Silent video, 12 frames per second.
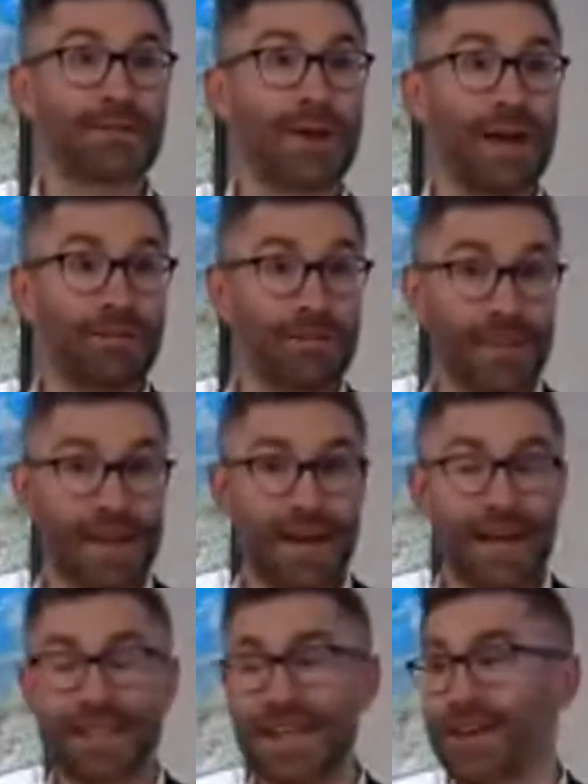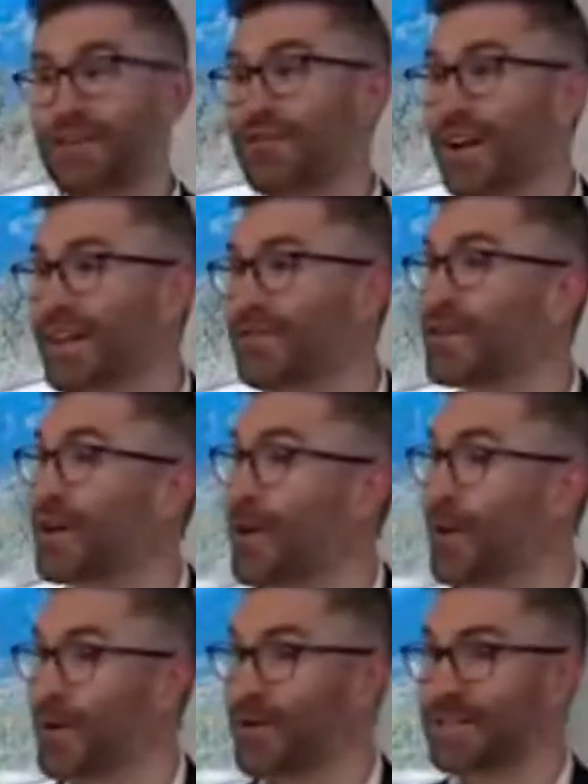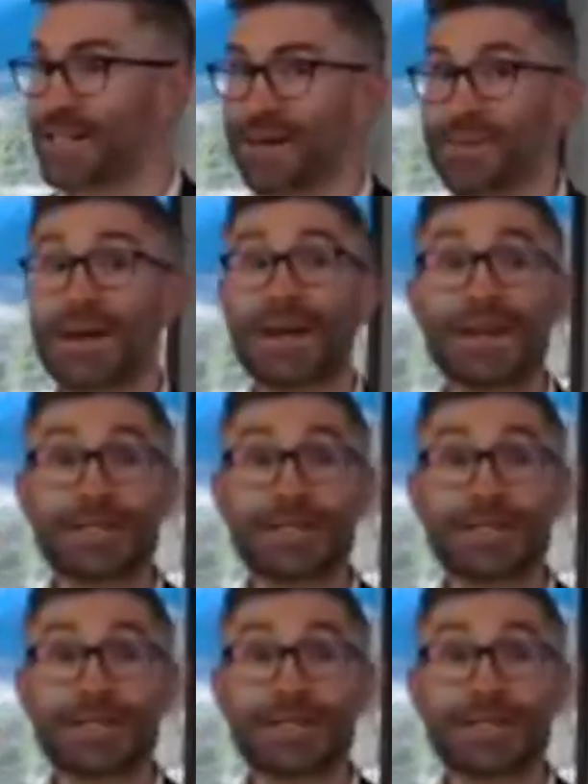So we have had that right for a long, long time.